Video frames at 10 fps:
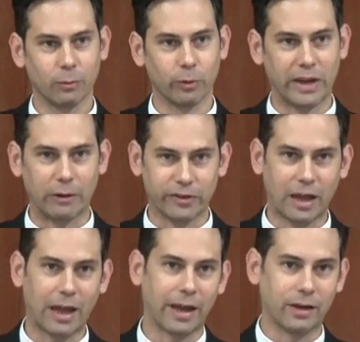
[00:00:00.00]
was
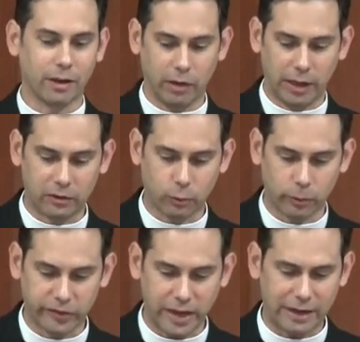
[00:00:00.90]
outside of
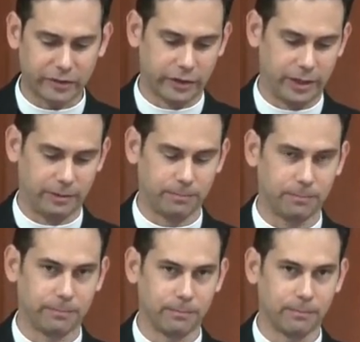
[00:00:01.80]
electoral Saxony.
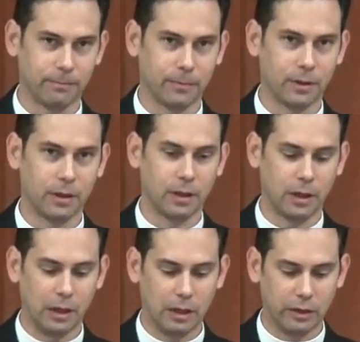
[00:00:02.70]

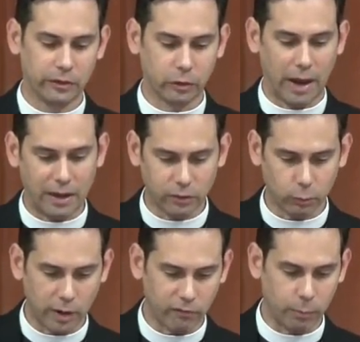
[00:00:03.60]
So, as the
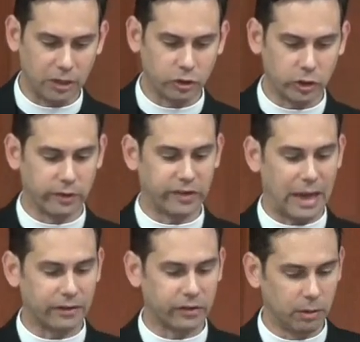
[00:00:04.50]
Reformation in
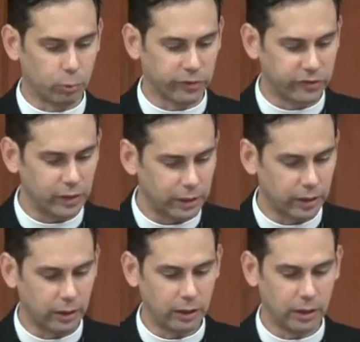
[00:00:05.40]
Saxony
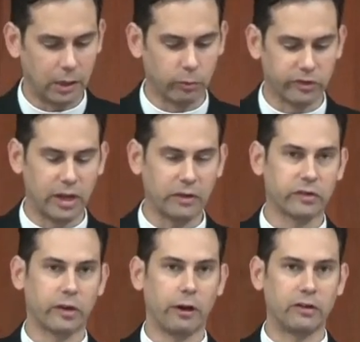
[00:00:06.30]
proceeded, and it was
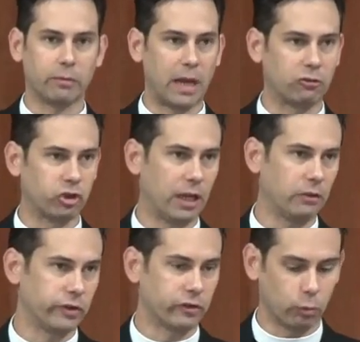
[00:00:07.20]
necessary to make
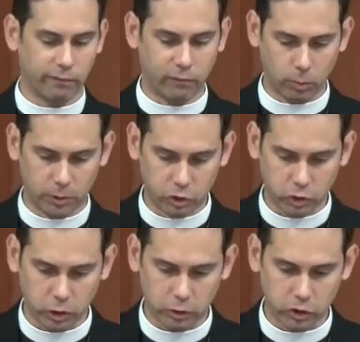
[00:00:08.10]
changes to reform the
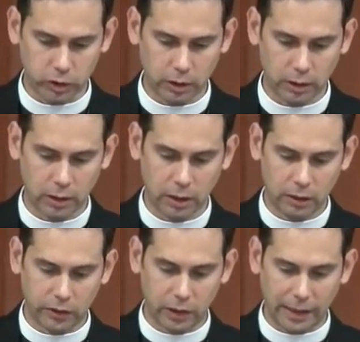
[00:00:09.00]
church,
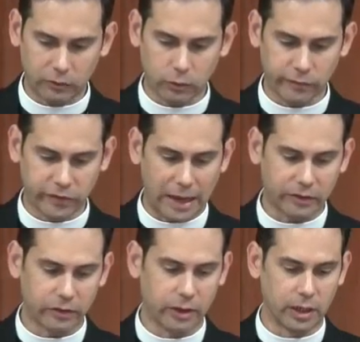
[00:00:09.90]
the elector of
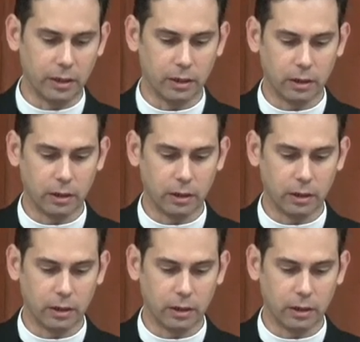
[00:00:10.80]
Saxony